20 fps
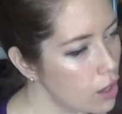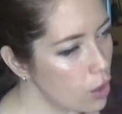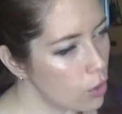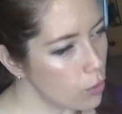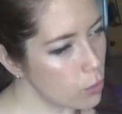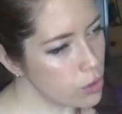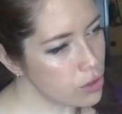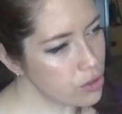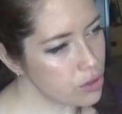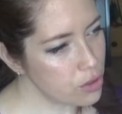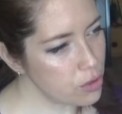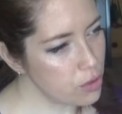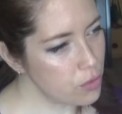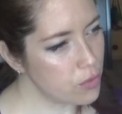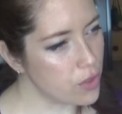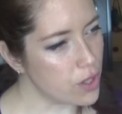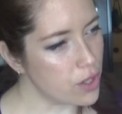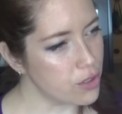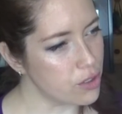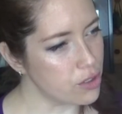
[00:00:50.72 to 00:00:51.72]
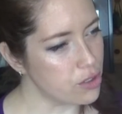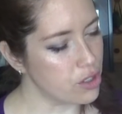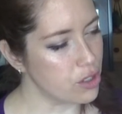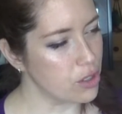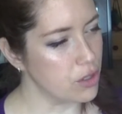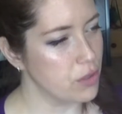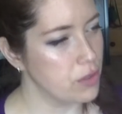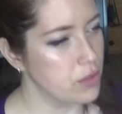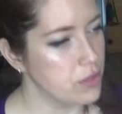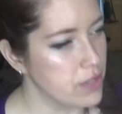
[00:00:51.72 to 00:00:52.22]
Would you rather
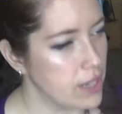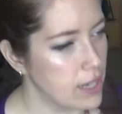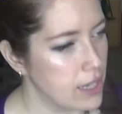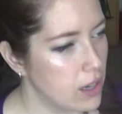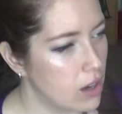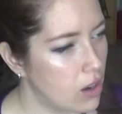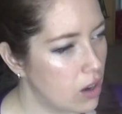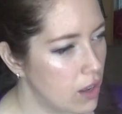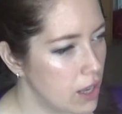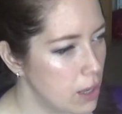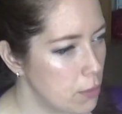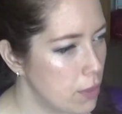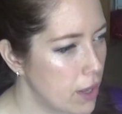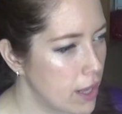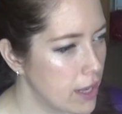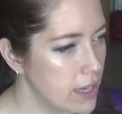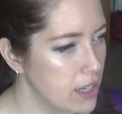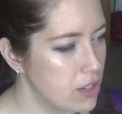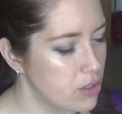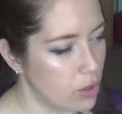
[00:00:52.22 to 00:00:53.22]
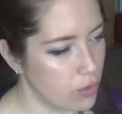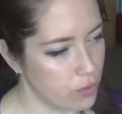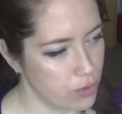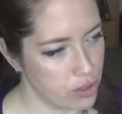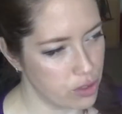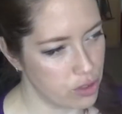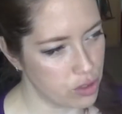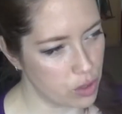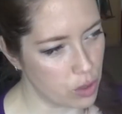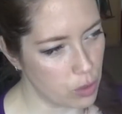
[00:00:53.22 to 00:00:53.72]
choose a high-paid
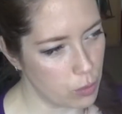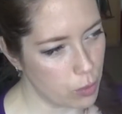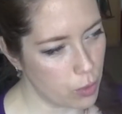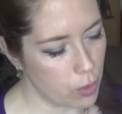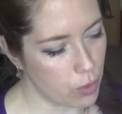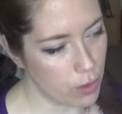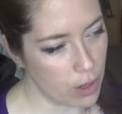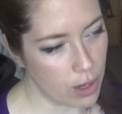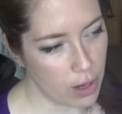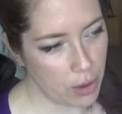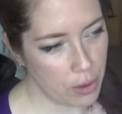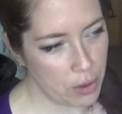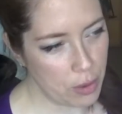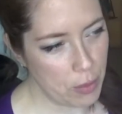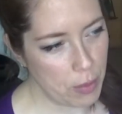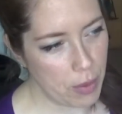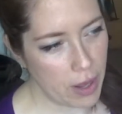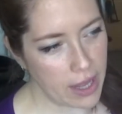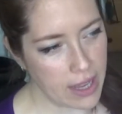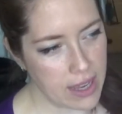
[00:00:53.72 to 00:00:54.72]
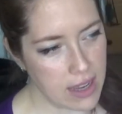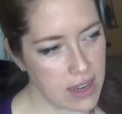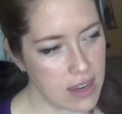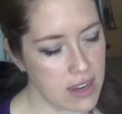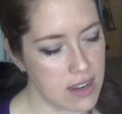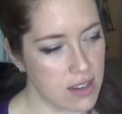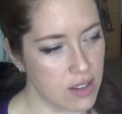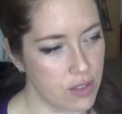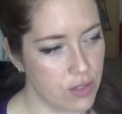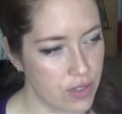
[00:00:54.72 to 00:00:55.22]
office job or a
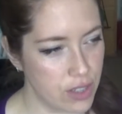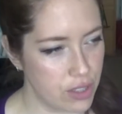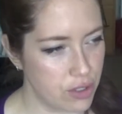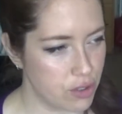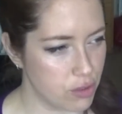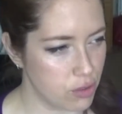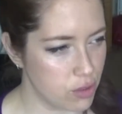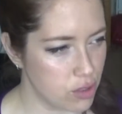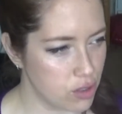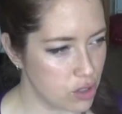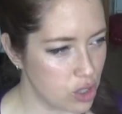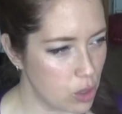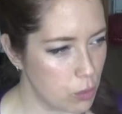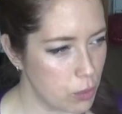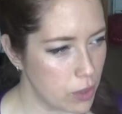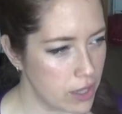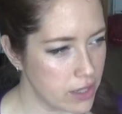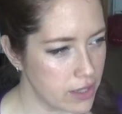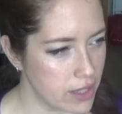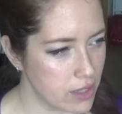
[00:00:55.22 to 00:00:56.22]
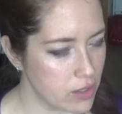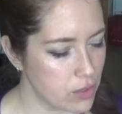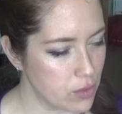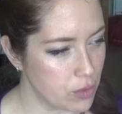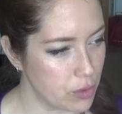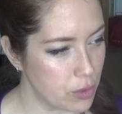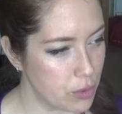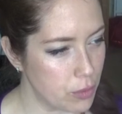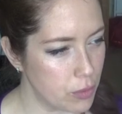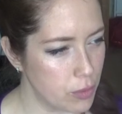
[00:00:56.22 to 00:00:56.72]
low-paid adventurous job? And that's
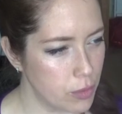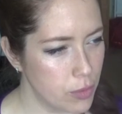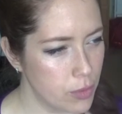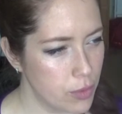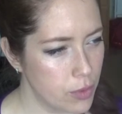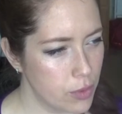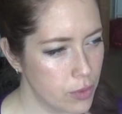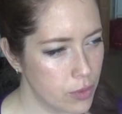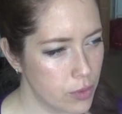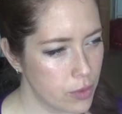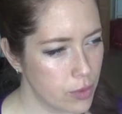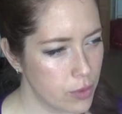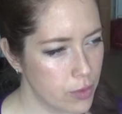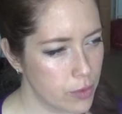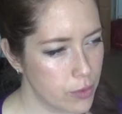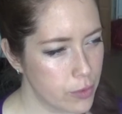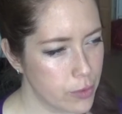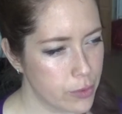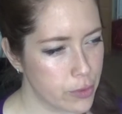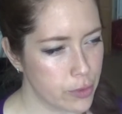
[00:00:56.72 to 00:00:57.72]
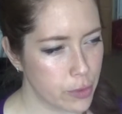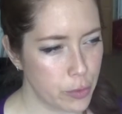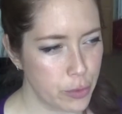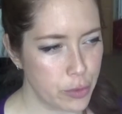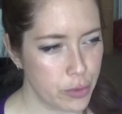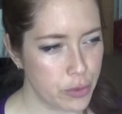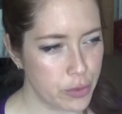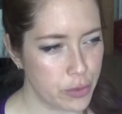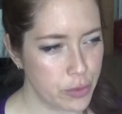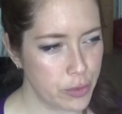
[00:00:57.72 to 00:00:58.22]
from
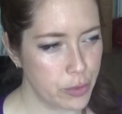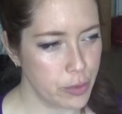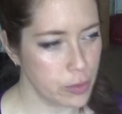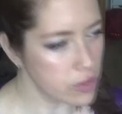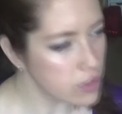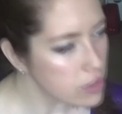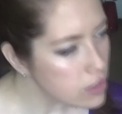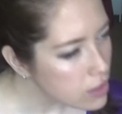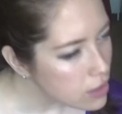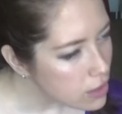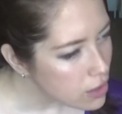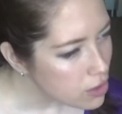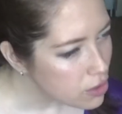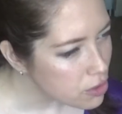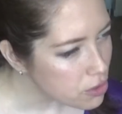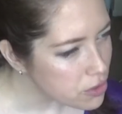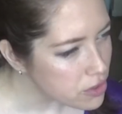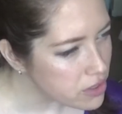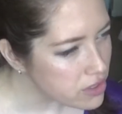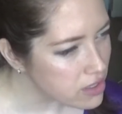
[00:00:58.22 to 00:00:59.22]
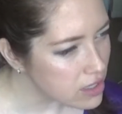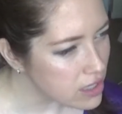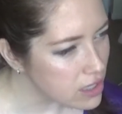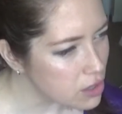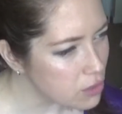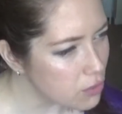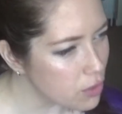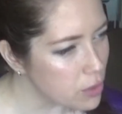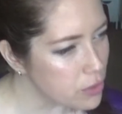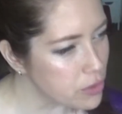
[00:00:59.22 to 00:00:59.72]
Socials
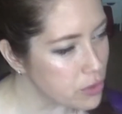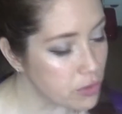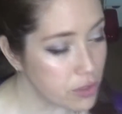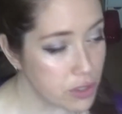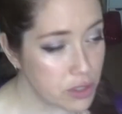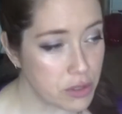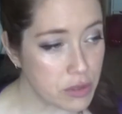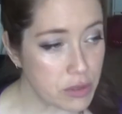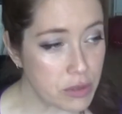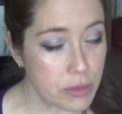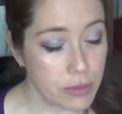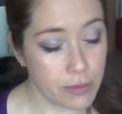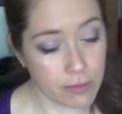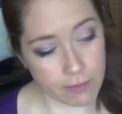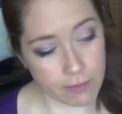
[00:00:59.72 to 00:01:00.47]
Christina Rose Official.